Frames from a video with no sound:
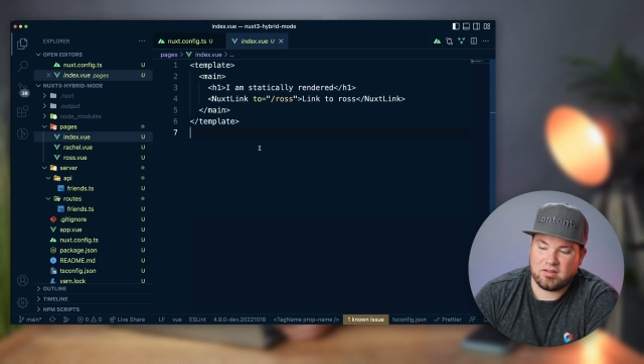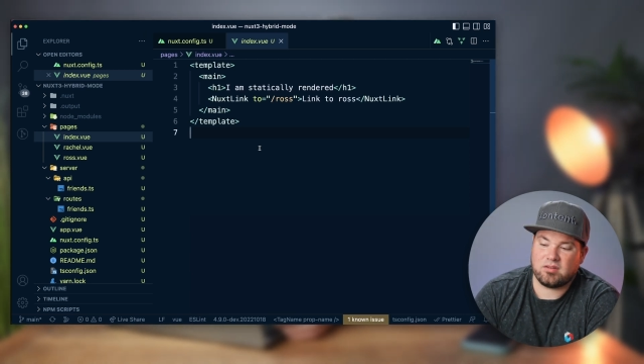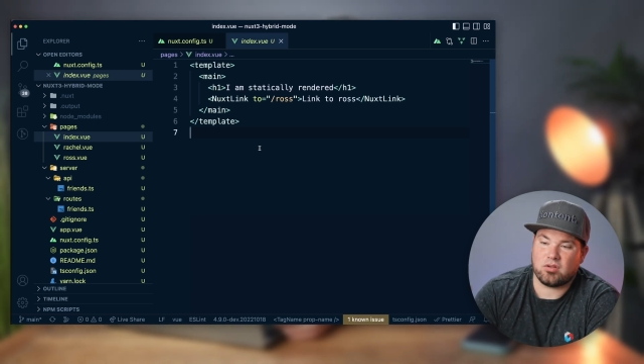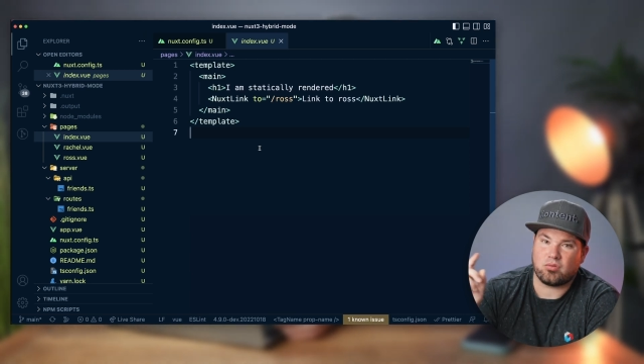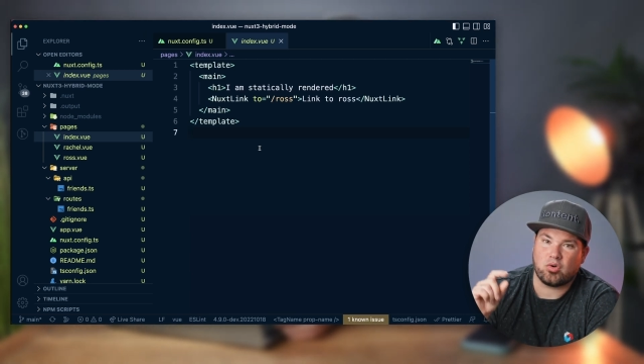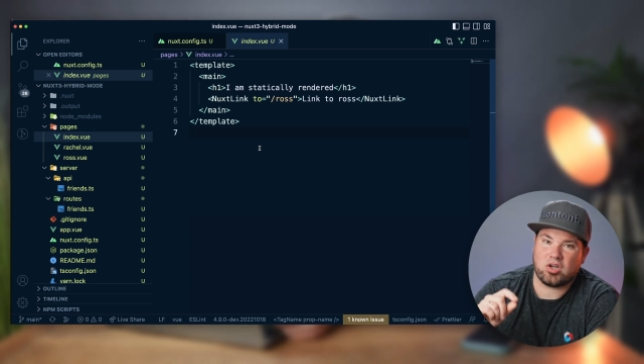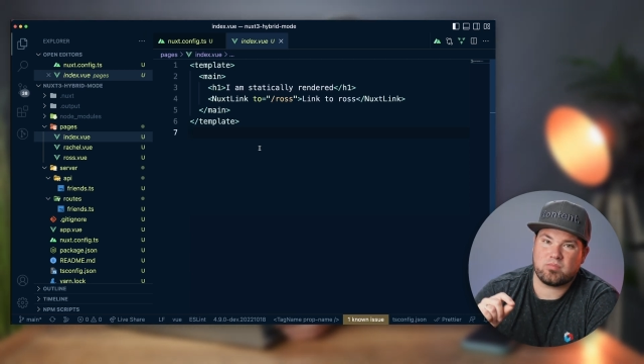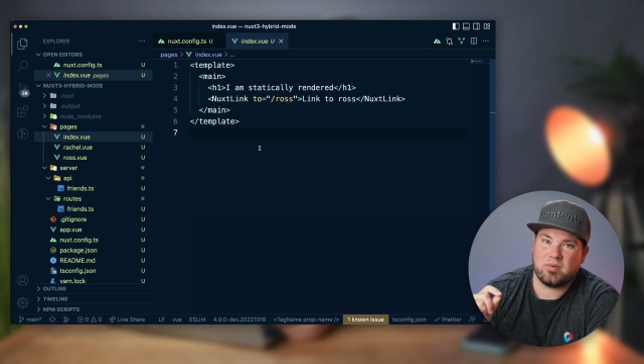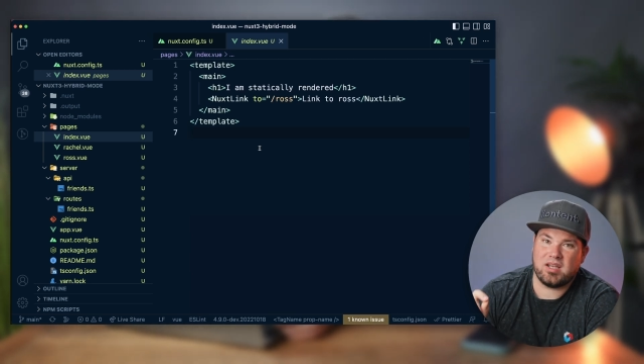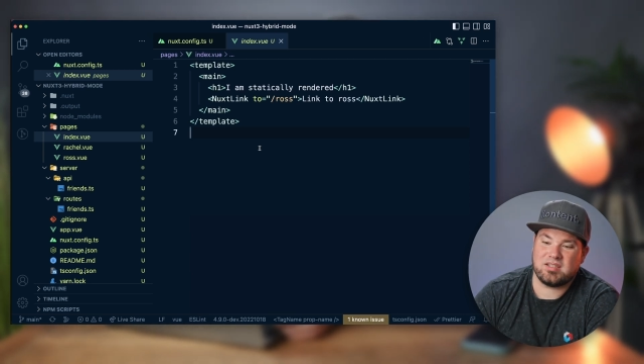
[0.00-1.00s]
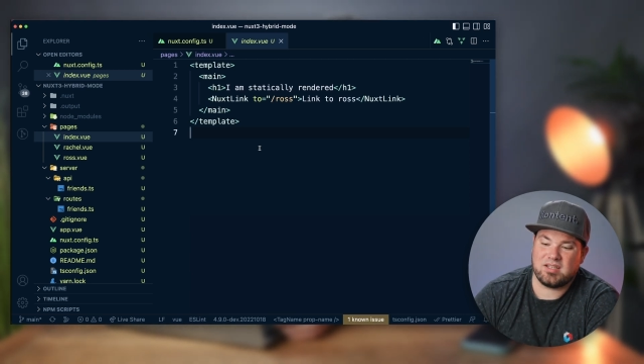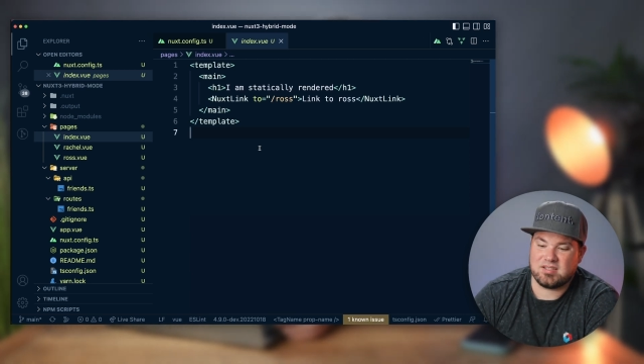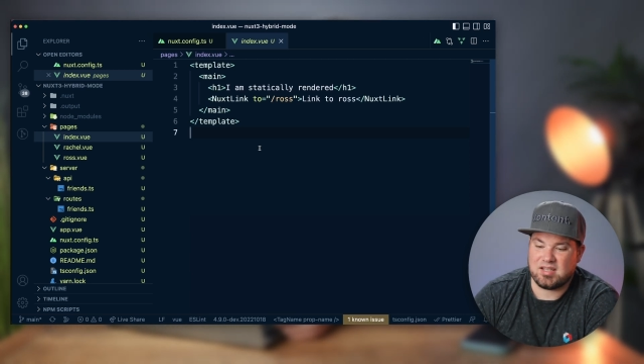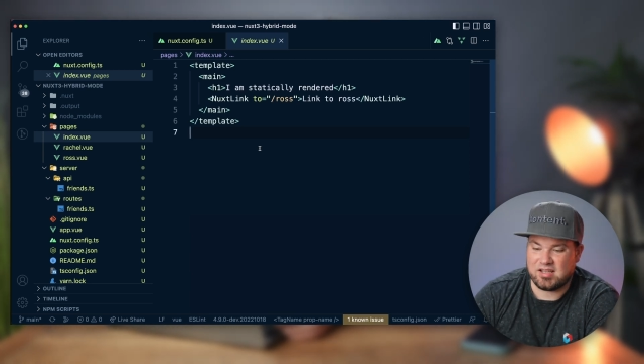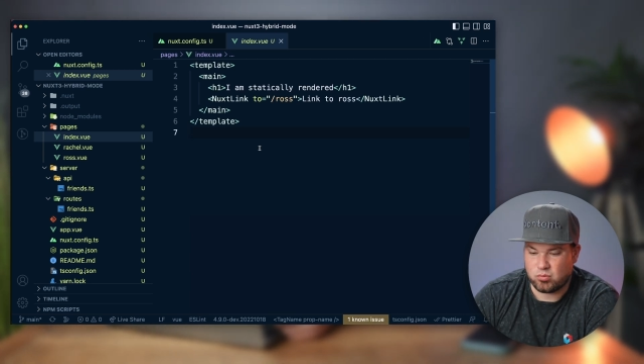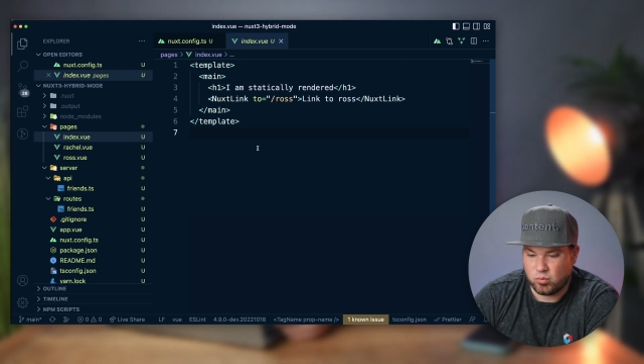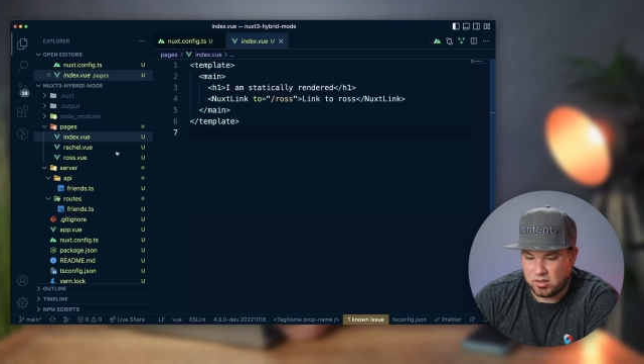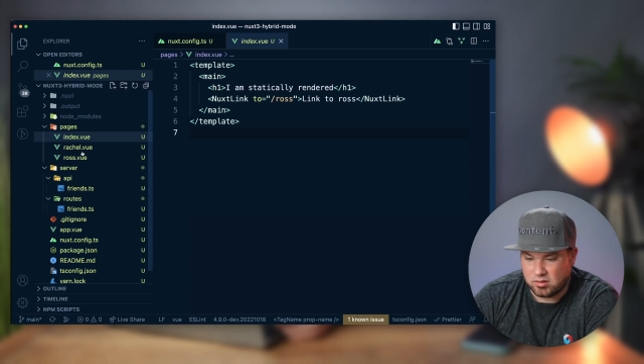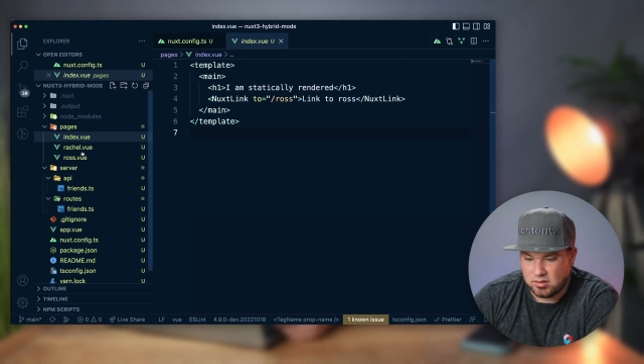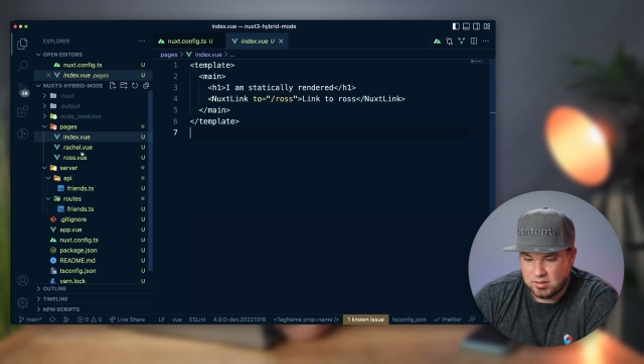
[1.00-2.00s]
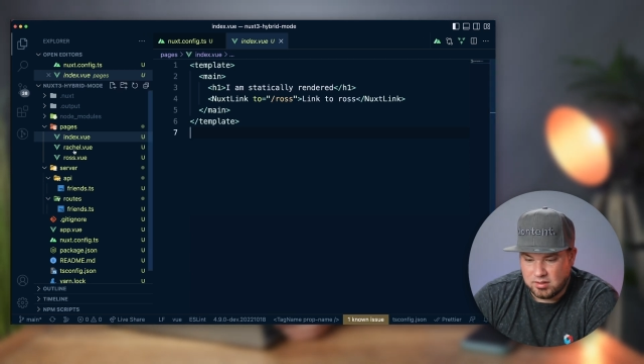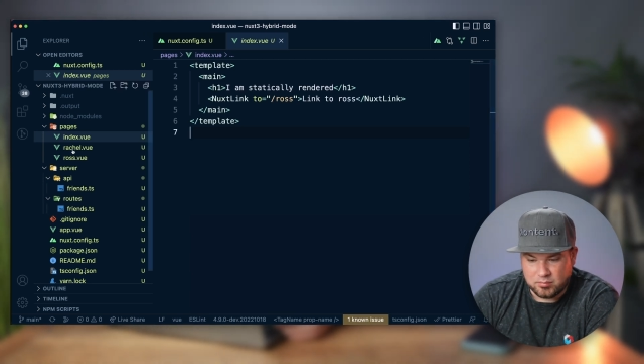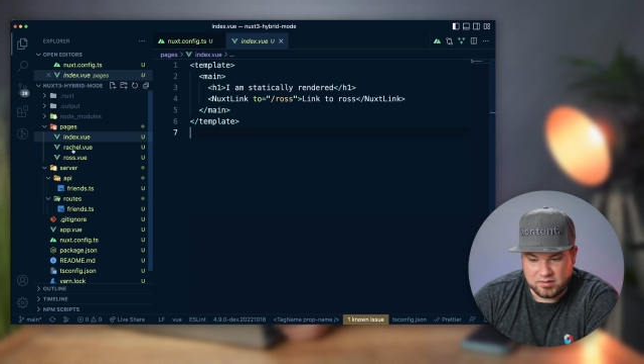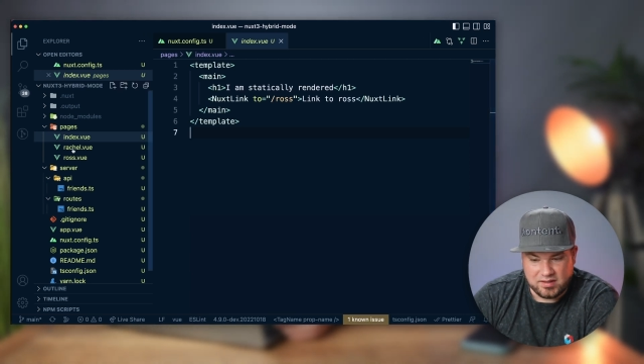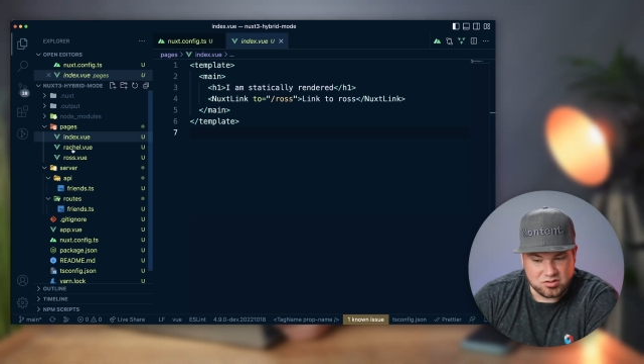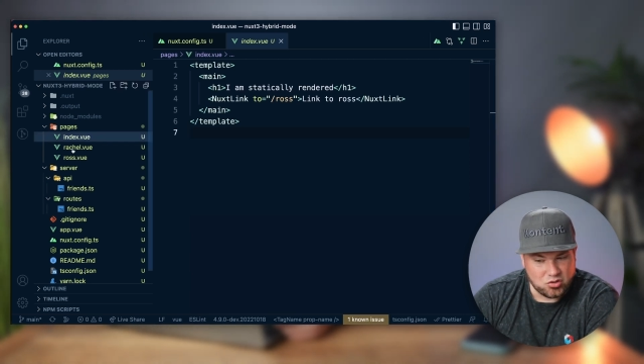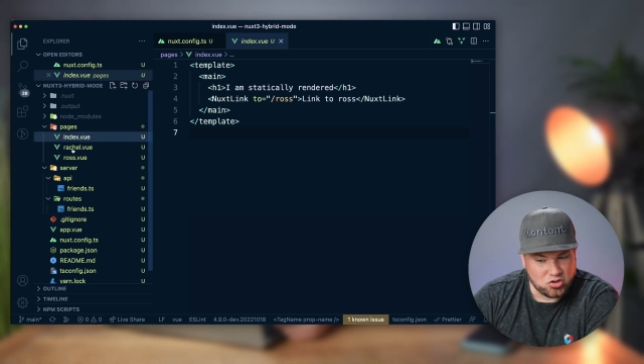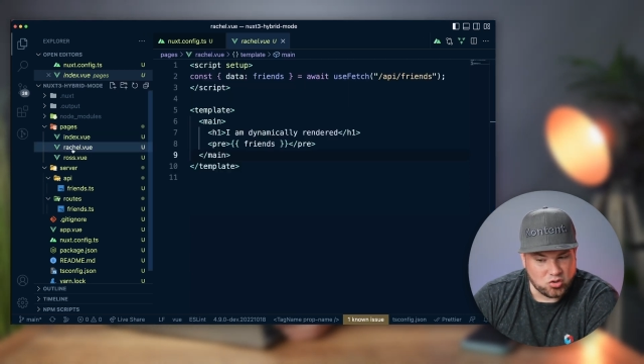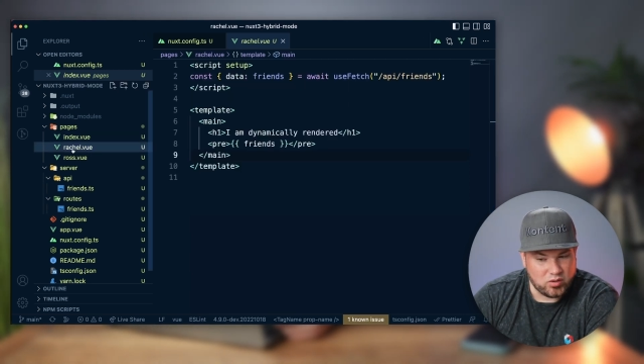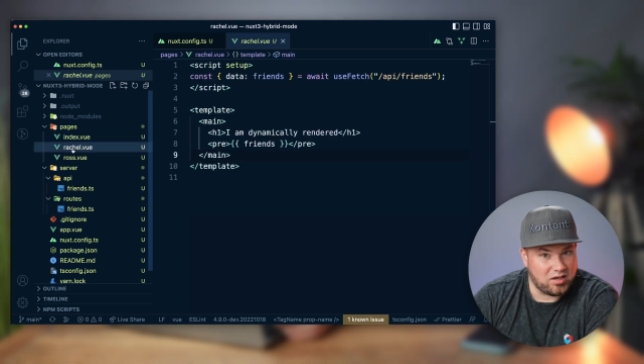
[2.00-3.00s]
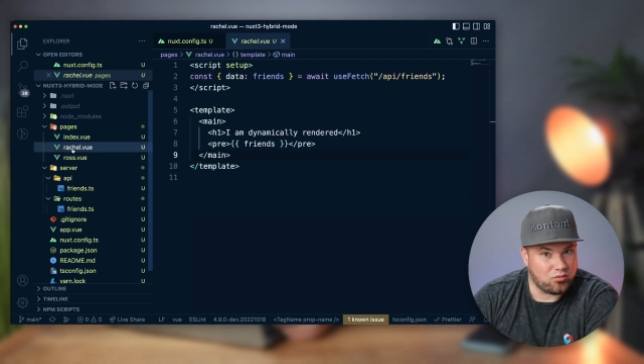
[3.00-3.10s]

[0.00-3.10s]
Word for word: and then the Ross page is as well. But there's also a